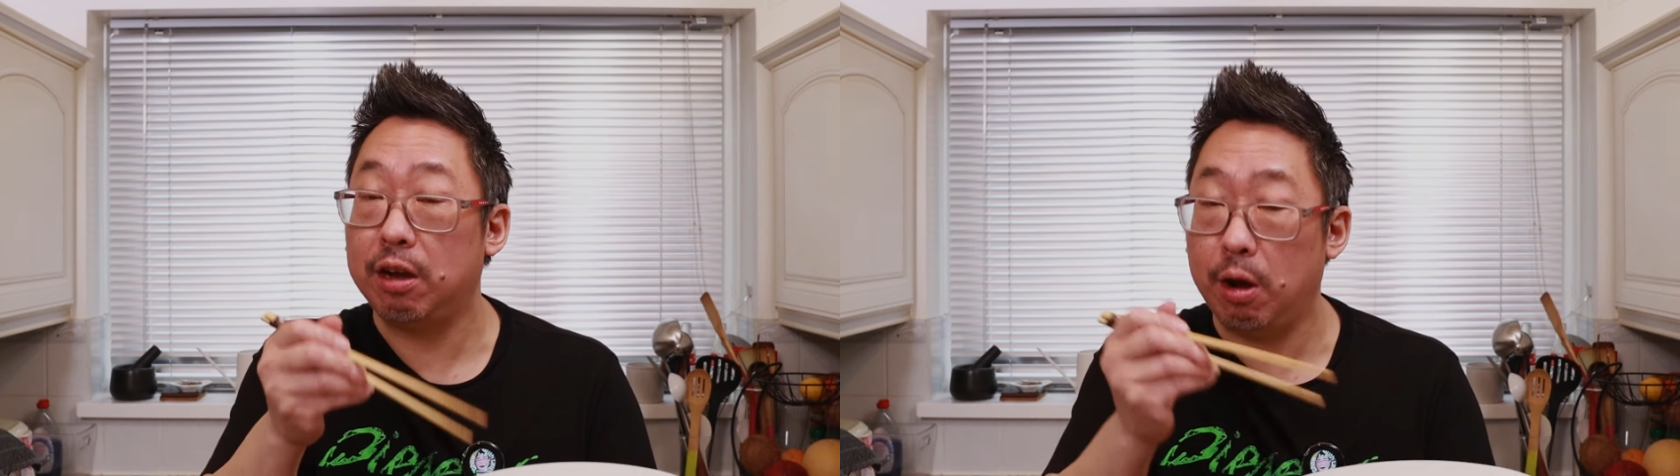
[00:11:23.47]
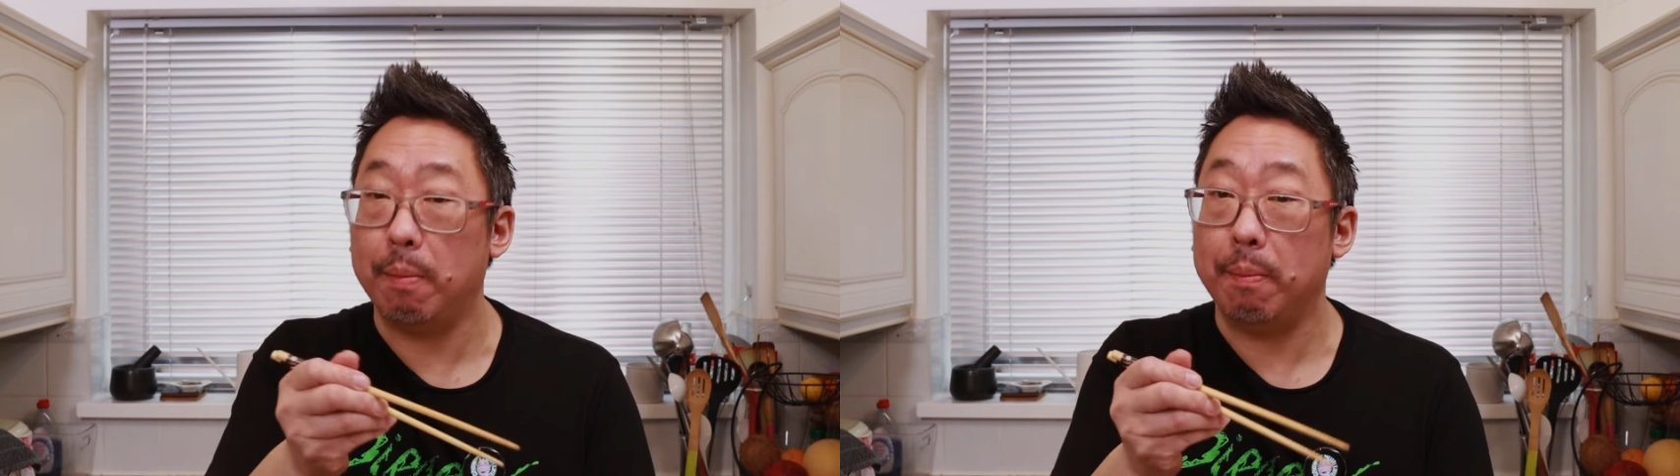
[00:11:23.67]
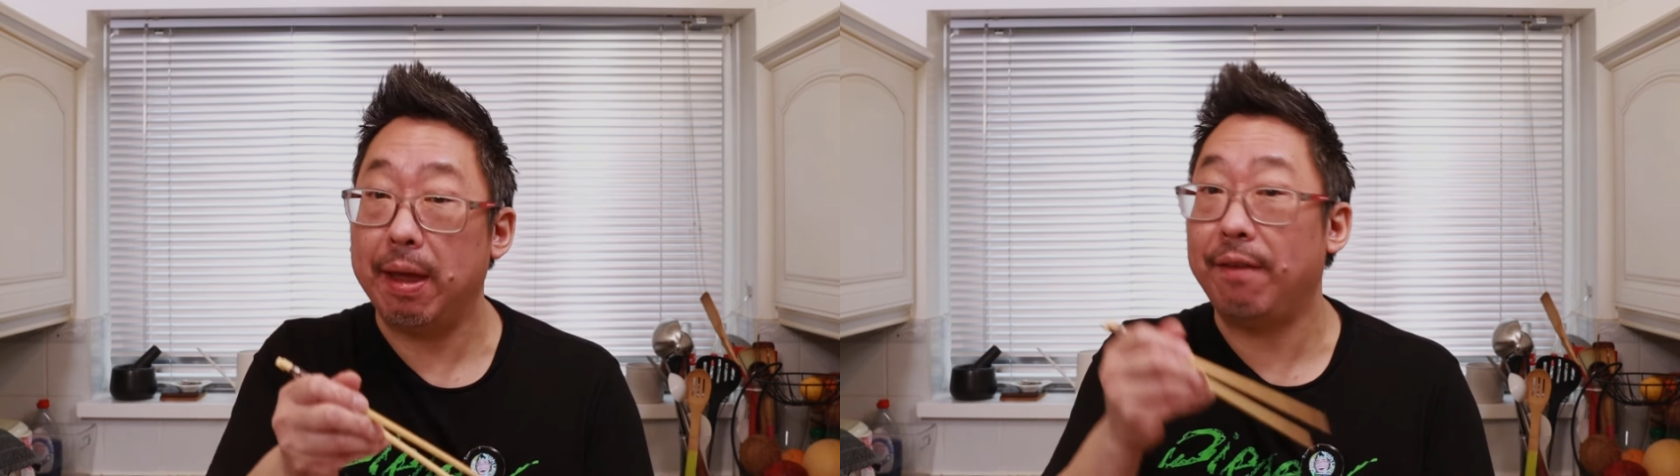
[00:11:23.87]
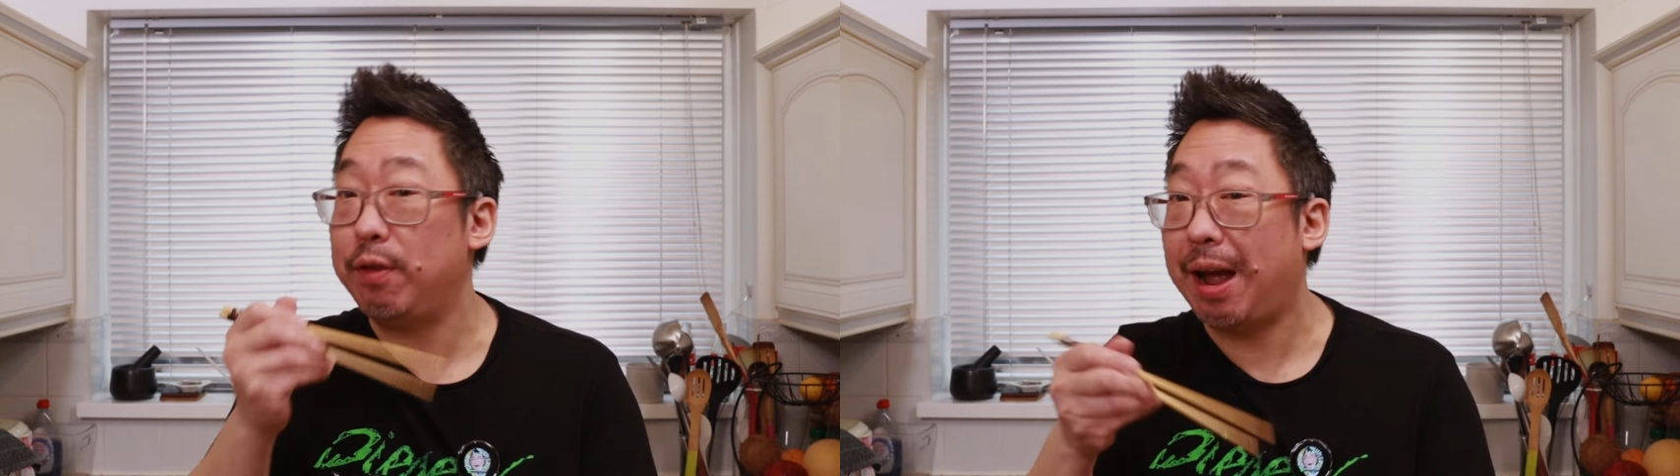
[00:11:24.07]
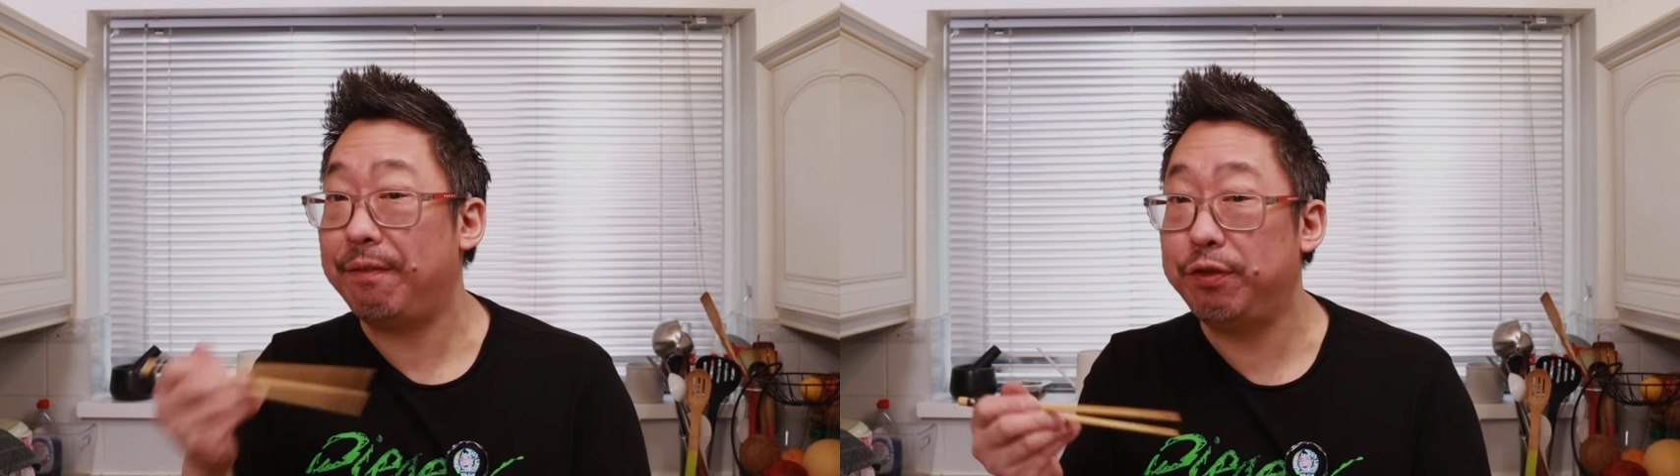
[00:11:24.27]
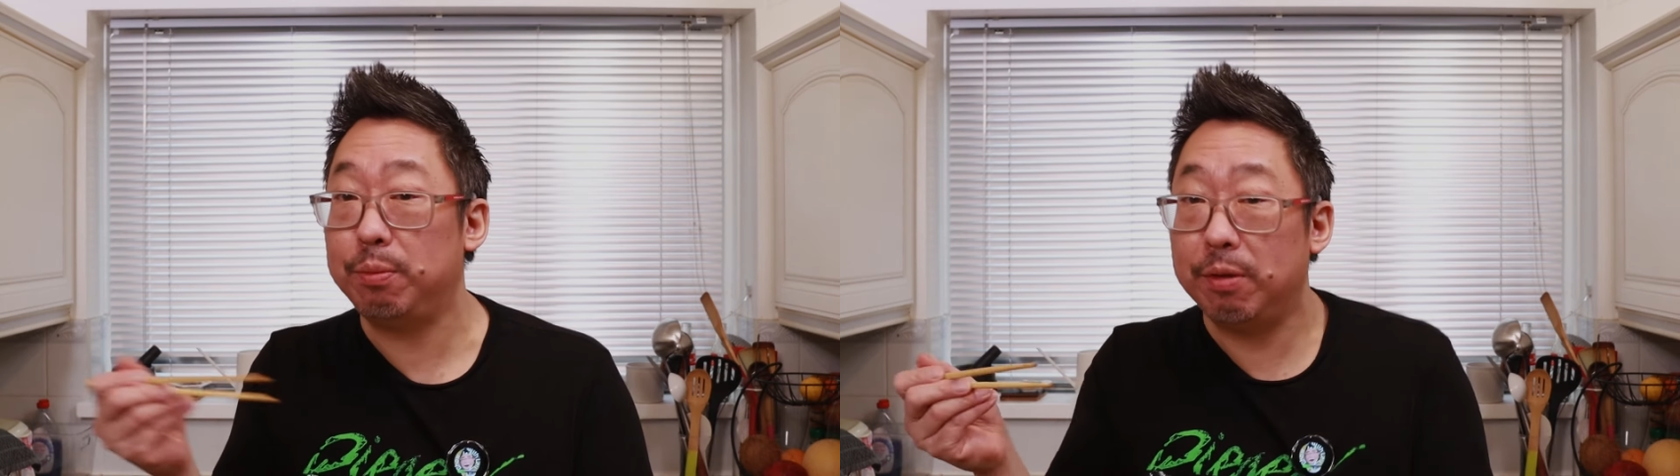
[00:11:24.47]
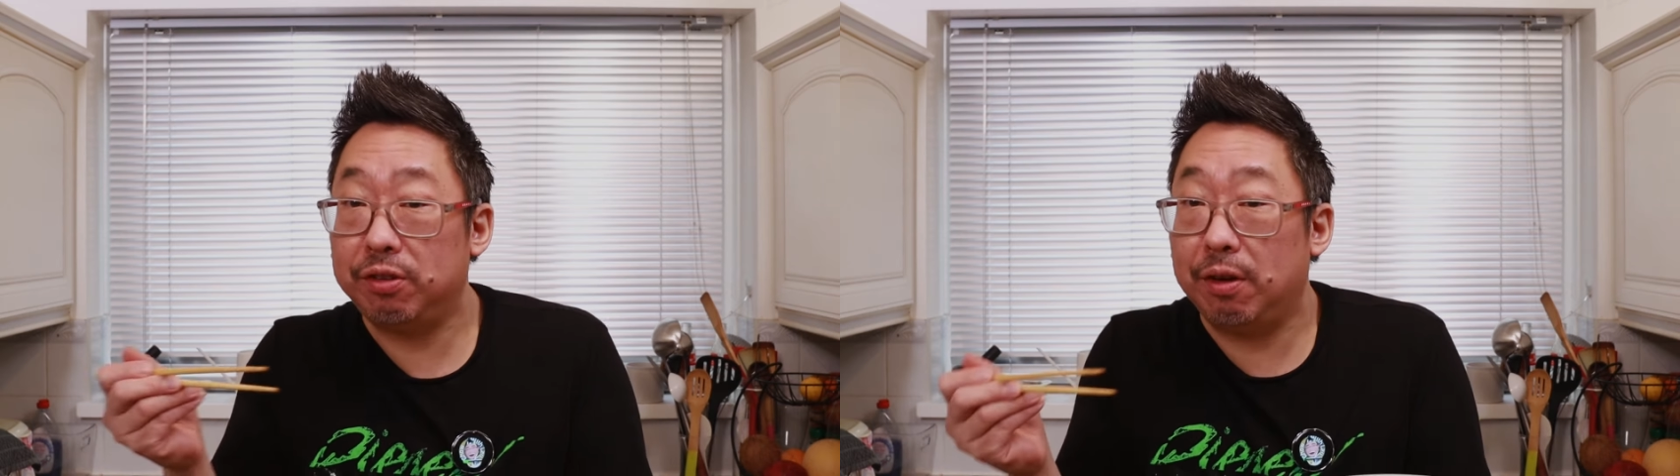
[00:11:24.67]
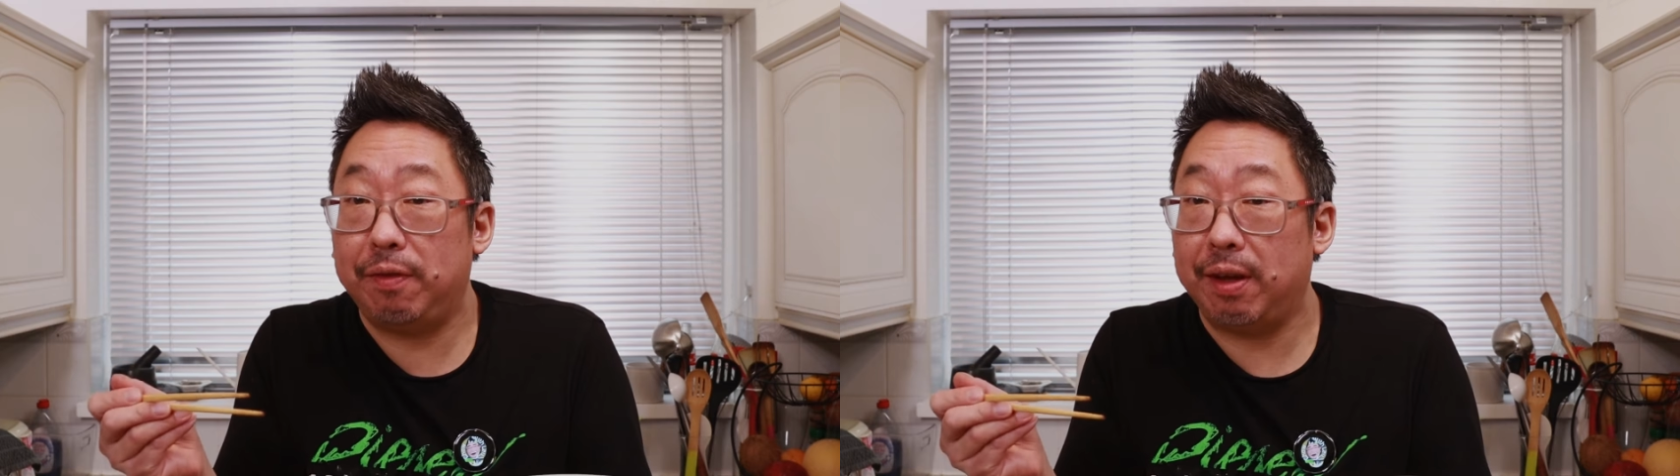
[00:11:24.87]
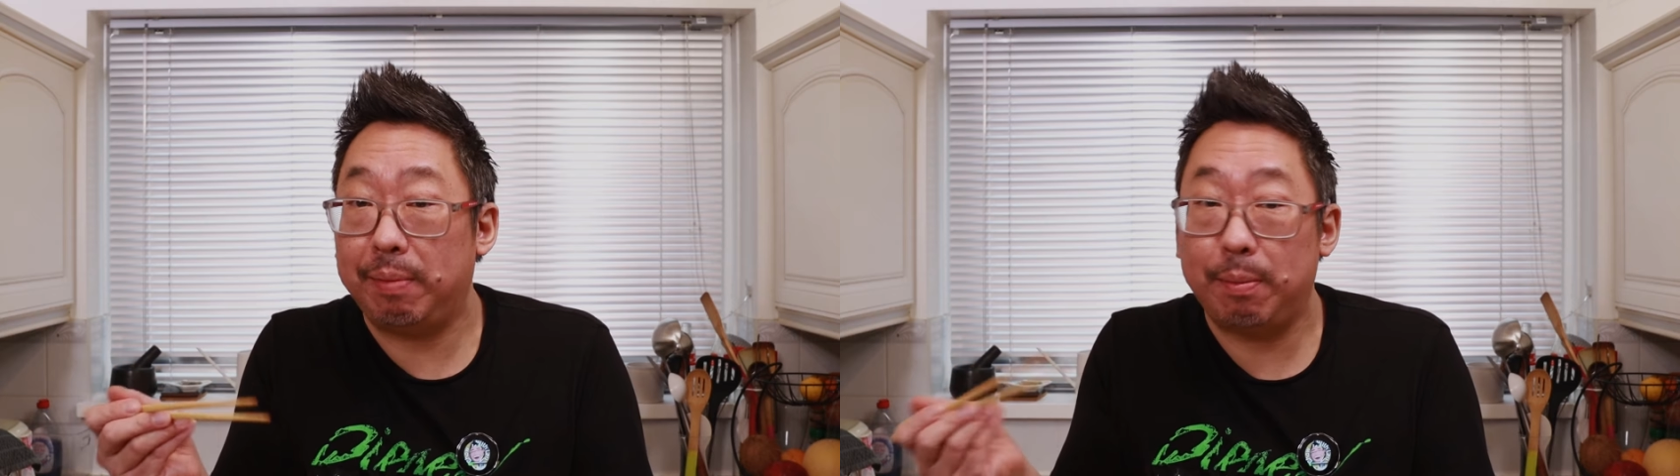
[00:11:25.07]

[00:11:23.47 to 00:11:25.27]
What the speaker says: come if you have too much of it.